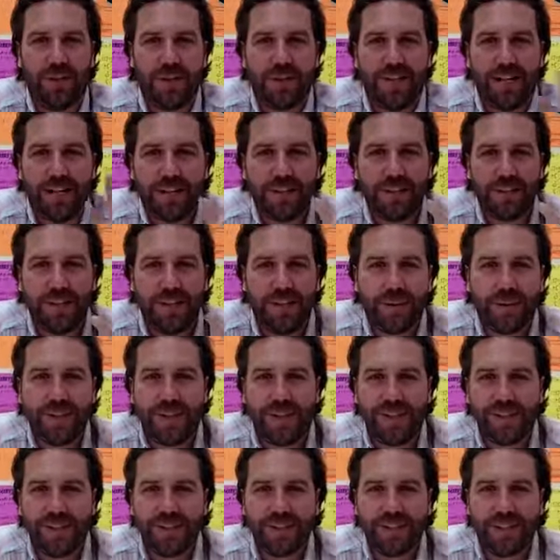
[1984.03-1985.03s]
hi Jamie,
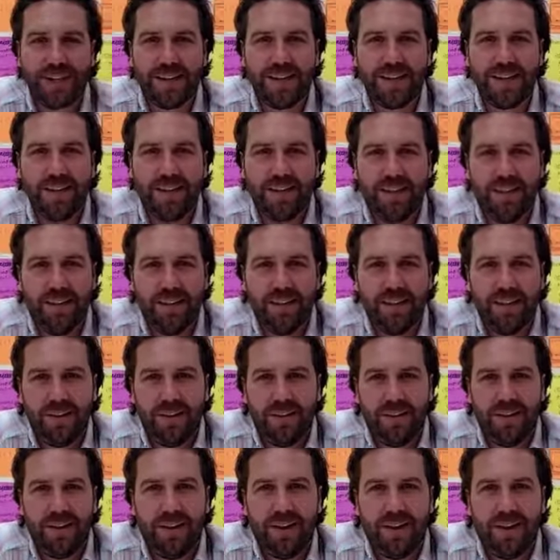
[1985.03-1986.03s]
hi Jackie.
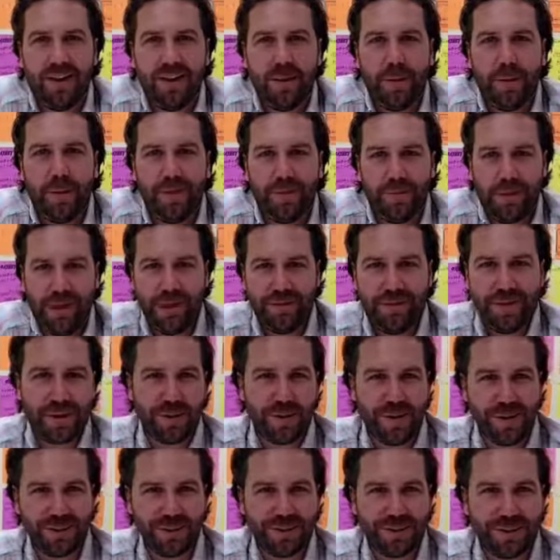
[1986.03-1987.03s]
If you have any
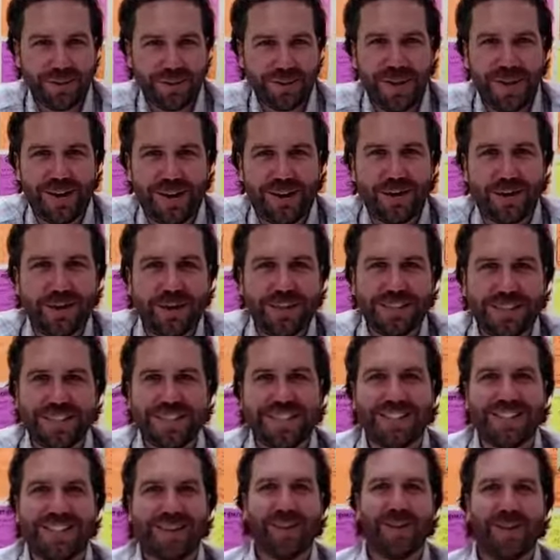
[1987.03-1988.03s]
questions about our
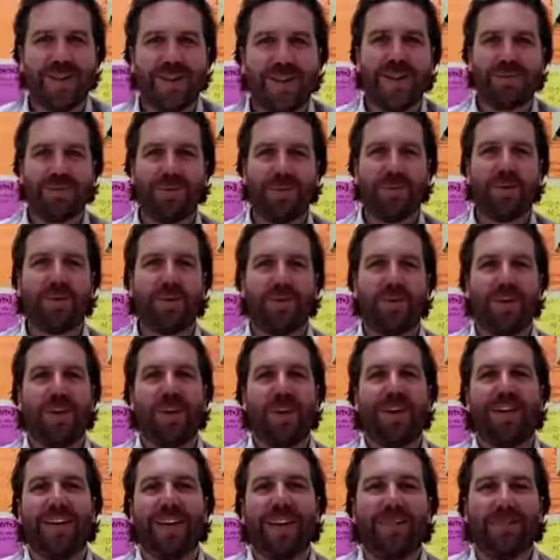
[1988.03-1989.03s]
courses or for Roy
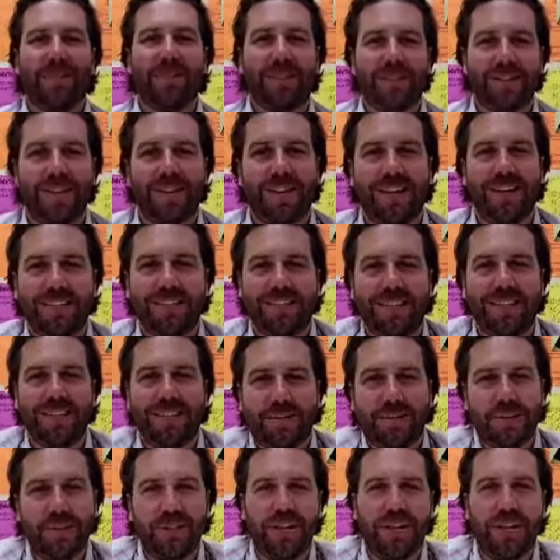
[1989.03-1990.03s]
or I, please don't hesitate to
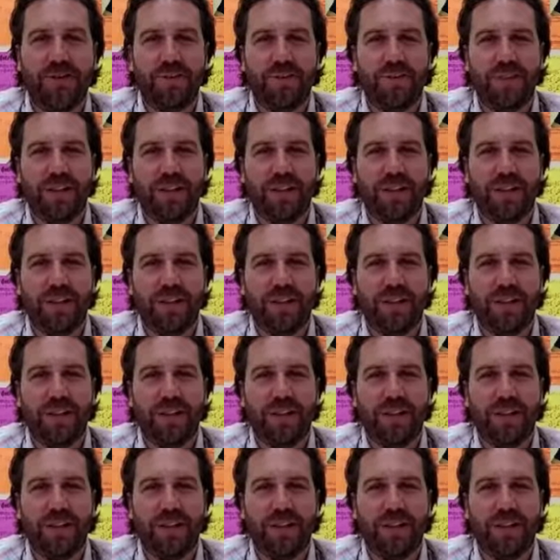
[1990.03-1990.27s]
reach out.